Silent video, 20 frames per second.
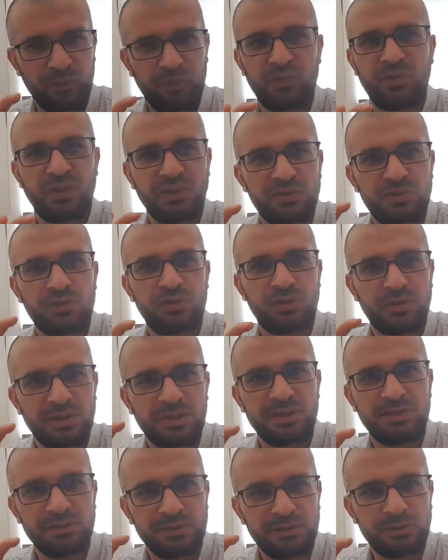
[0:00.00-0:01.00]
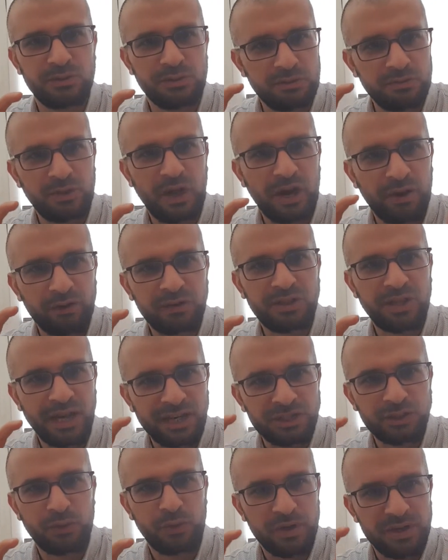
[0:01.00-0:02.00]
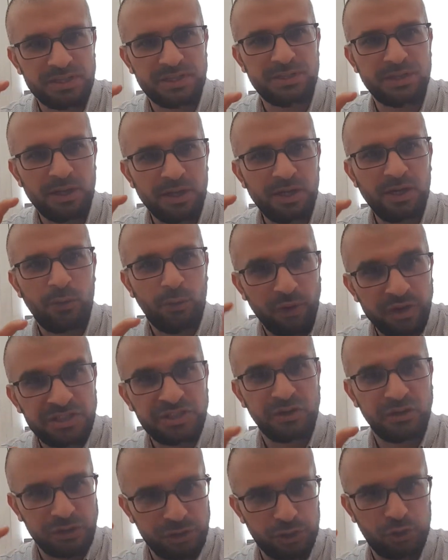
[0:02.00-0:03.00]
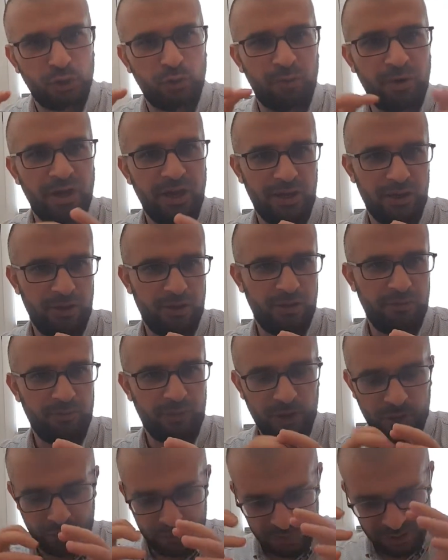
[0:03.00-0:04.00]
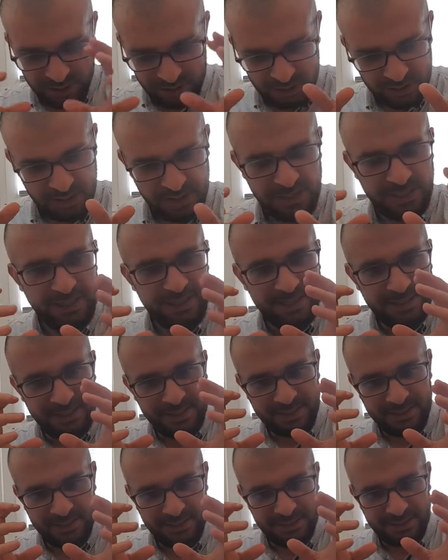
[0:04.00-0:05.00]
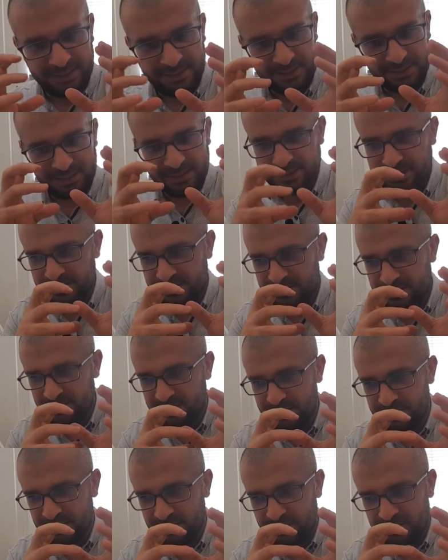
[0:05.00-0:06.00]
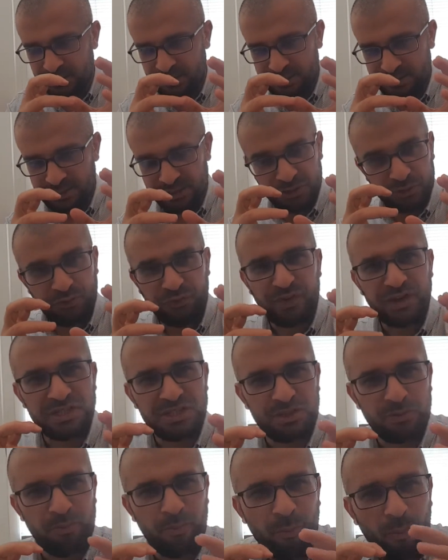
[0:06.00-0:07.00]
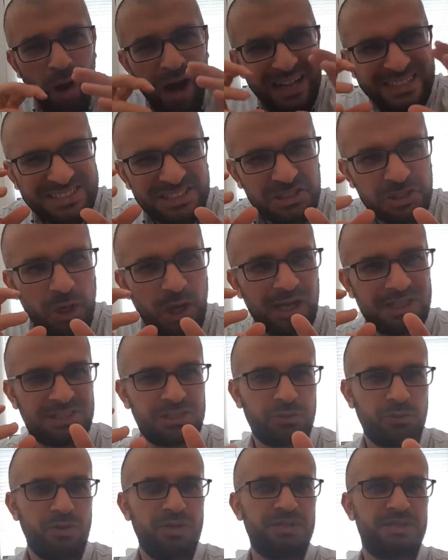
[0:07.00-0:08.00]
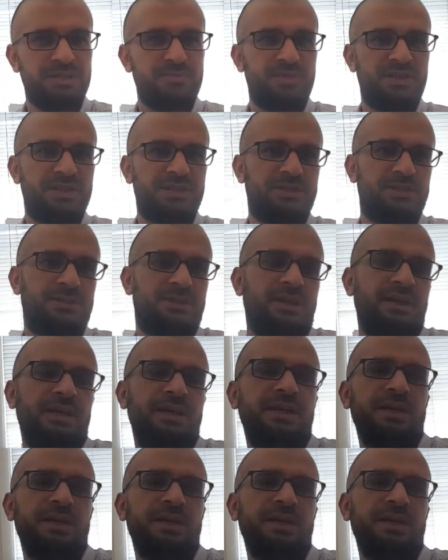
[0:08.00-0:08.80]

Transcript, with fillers: That the, the, the, architecture is rich in Germany because uh, that is the that refers to multiculturalism in